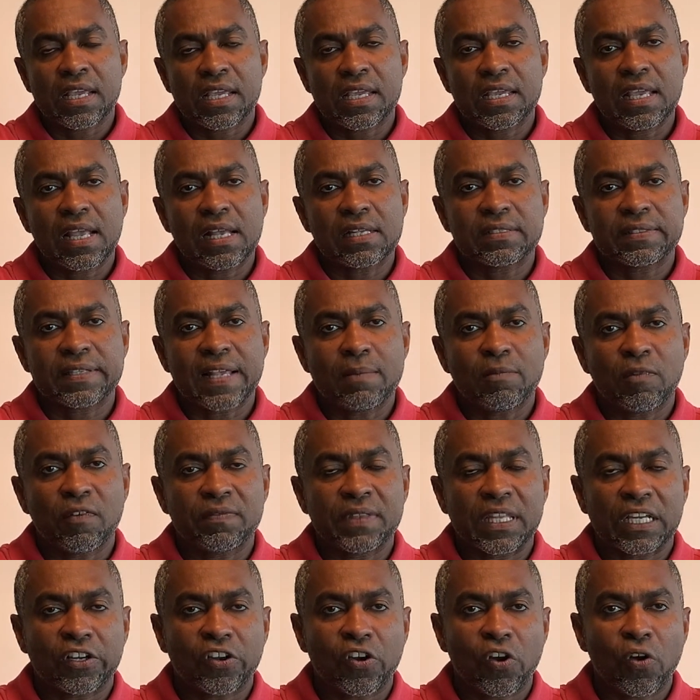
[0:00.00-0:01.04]
Here are some
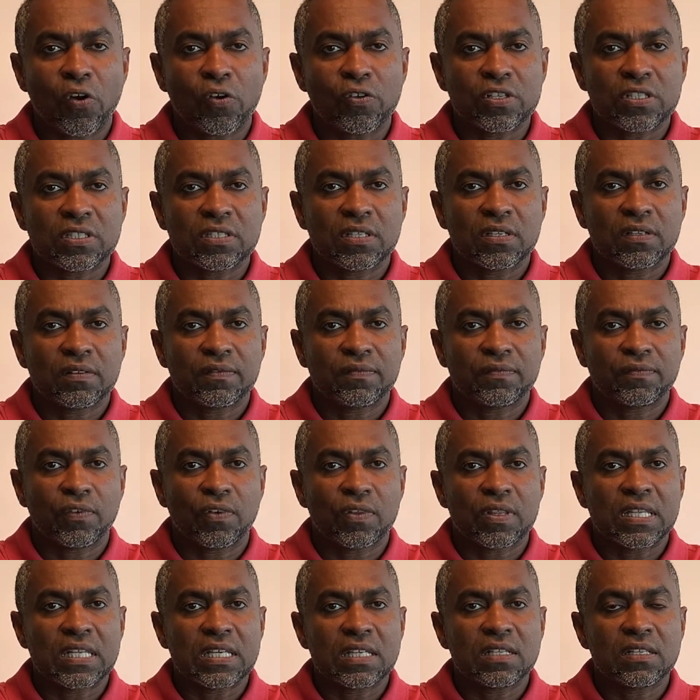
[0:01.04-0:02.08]
of the cons
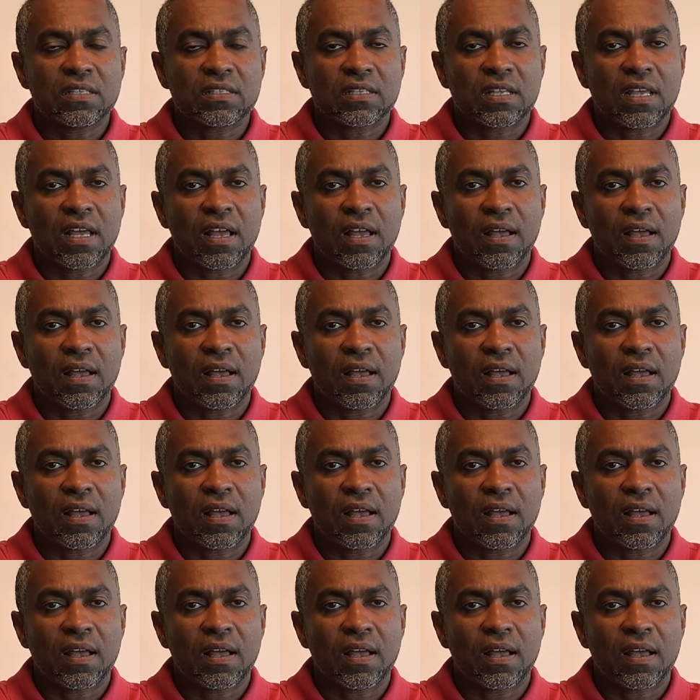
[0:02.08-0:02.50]
for this